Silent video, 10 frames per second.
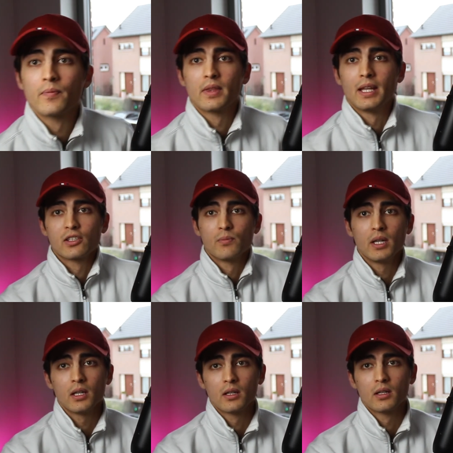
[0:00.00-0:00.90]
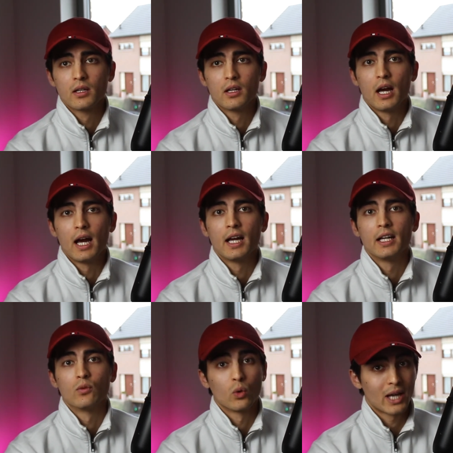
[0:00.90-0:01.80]
that's me,
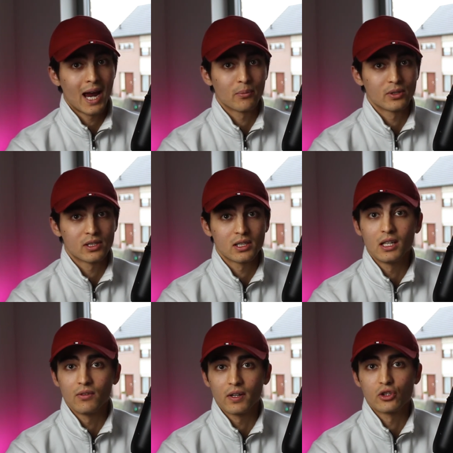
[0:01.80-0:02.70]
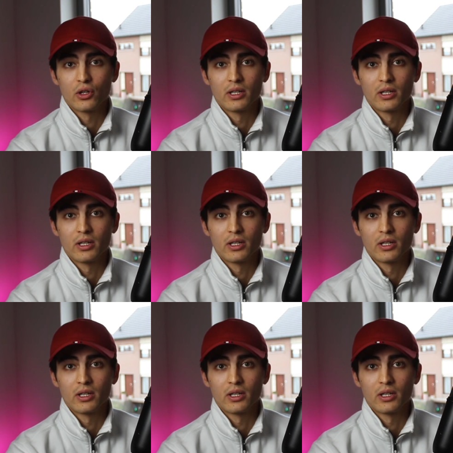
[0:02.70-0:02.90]
and what happens if I turn it